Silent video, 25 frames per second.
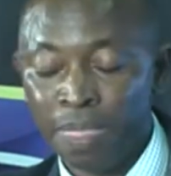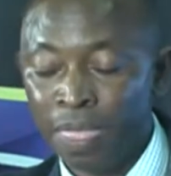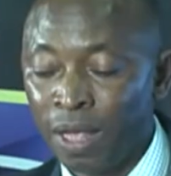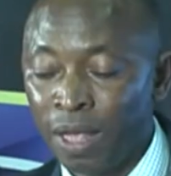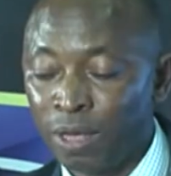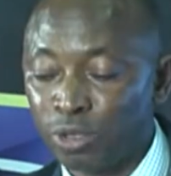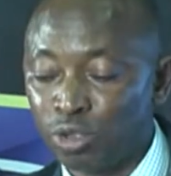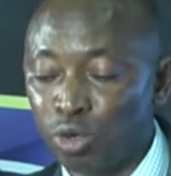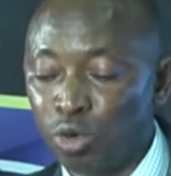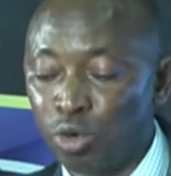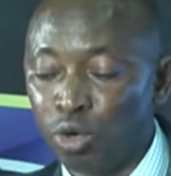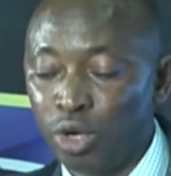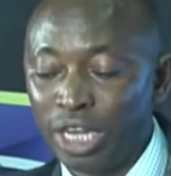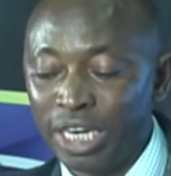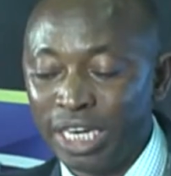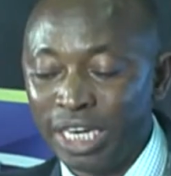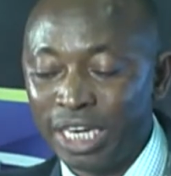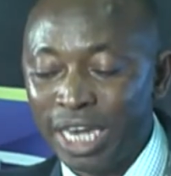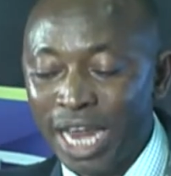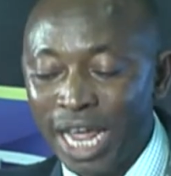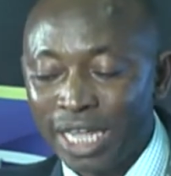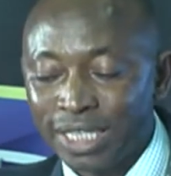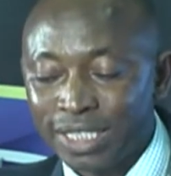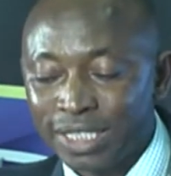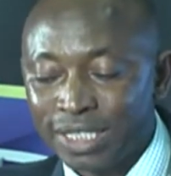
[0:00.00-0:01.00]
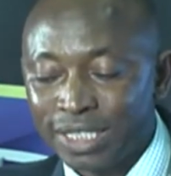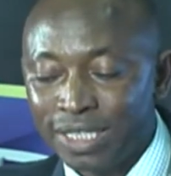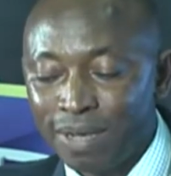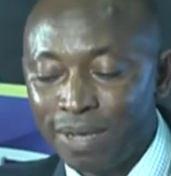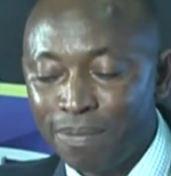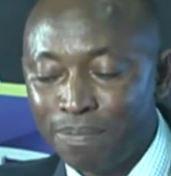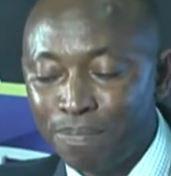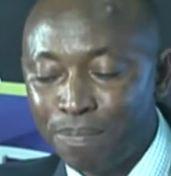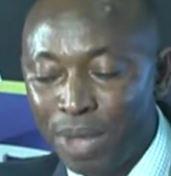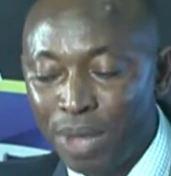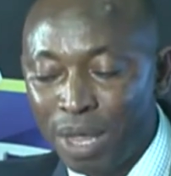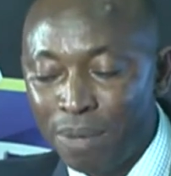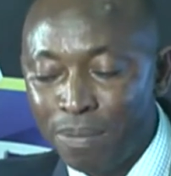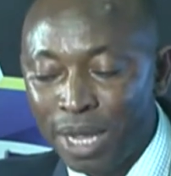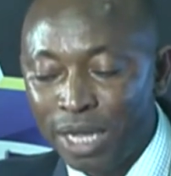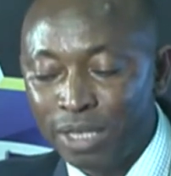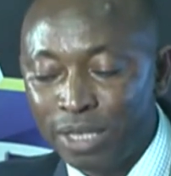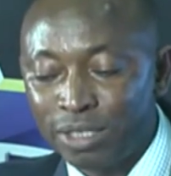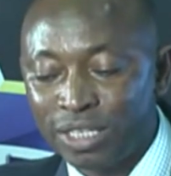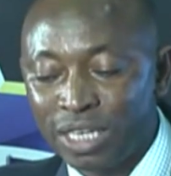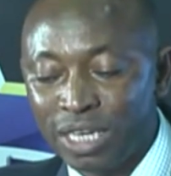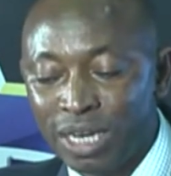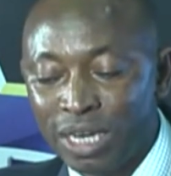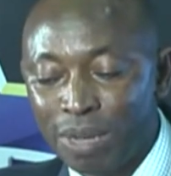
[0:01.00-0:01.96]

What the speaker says: So in that payment, in the